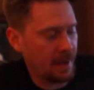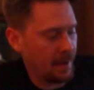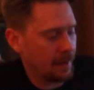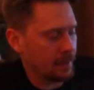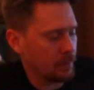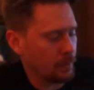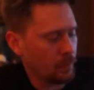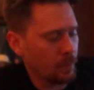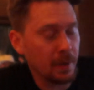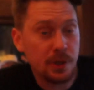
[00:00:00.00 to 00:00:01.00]

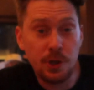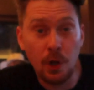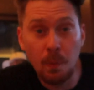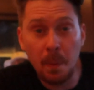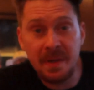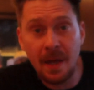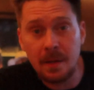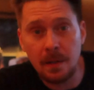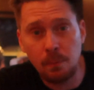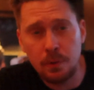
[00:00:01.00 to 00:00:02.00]
And we'll let you know what we
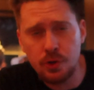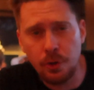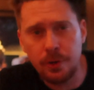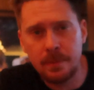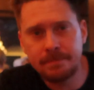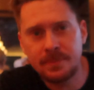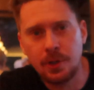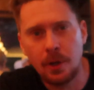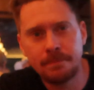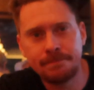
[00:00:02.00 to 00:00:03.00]
get and we'll show you. So